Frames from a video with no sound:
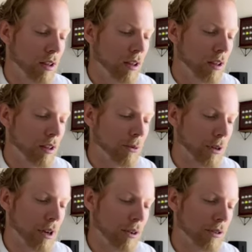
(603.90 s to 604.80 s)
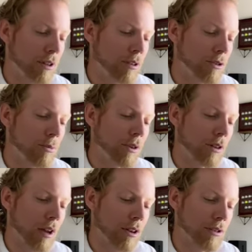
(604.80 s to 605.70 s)
He recounted his
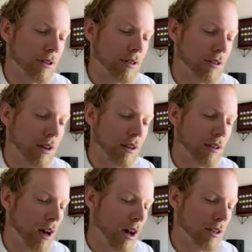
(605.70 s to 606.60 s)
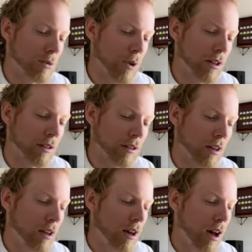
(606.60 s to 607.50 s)
humiliation and said, eyes welling,
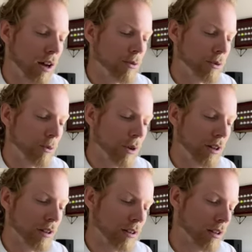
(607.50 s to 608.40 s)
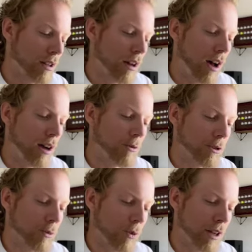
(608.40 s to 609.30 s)
I was winning. I was
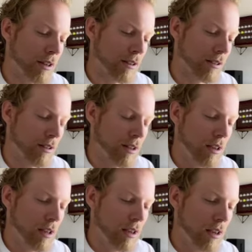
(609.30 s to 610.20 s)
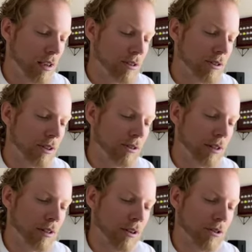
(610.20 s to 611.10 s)
winning. He still
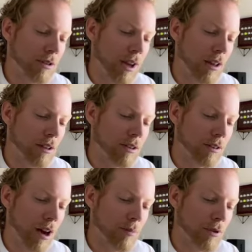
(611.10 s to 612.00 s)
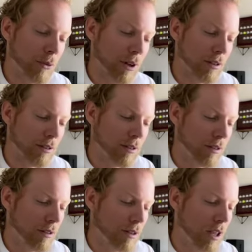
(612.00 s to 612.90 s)
didn't understand he could not be risked.
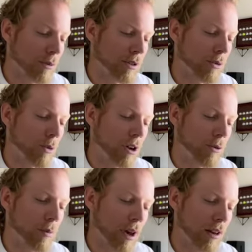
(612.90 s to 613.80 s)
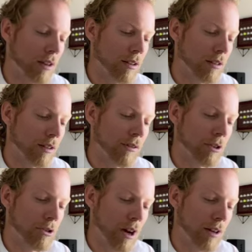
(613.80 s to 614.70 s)
He was the one remaining living
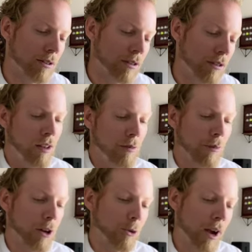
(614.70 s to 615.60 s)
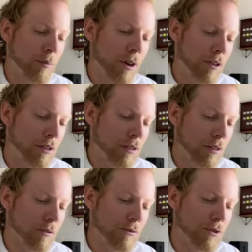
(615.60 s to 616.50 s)
child. My grandmother,
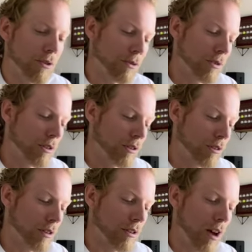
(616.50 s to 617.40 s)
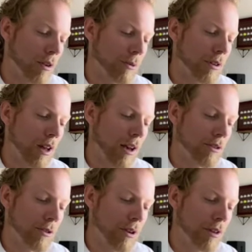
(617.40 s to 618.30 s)
confused, could not realize
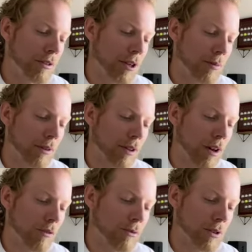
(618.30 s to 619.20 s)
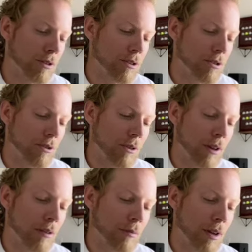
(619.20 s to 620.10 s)
her untempered love was destroying
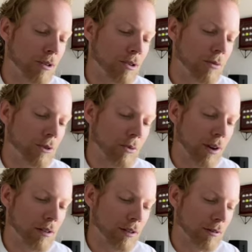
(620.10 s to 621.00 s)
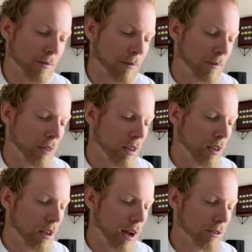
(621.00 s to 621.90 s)
the men she was raising.
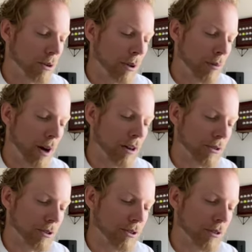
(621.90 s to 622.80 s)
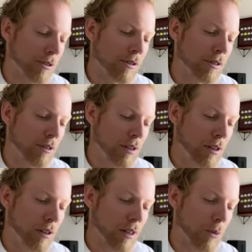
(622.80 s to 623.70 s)
I told him I understood,
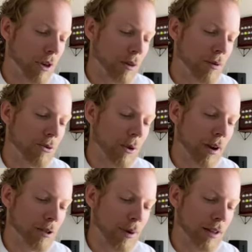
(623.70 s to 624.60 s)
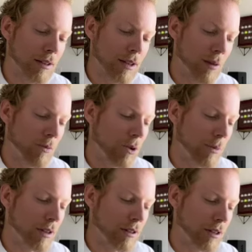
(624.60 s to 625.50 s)
that we had been raised by the same woman
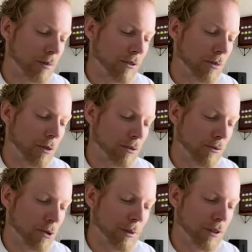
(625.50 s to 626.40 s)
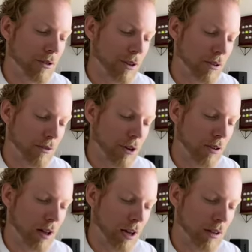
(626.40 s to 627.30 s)
in some of the most formative years of our
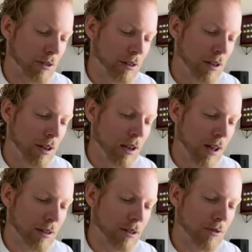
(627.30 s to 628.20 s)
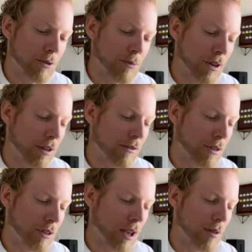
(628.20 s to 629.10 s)
lives and suffered many of the
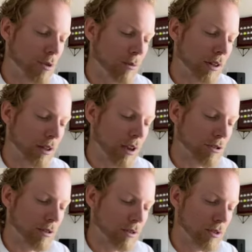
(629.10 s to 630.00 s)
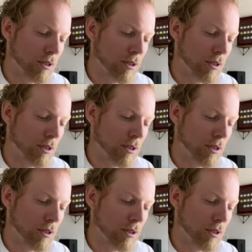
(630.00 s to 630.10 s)
same humiliations.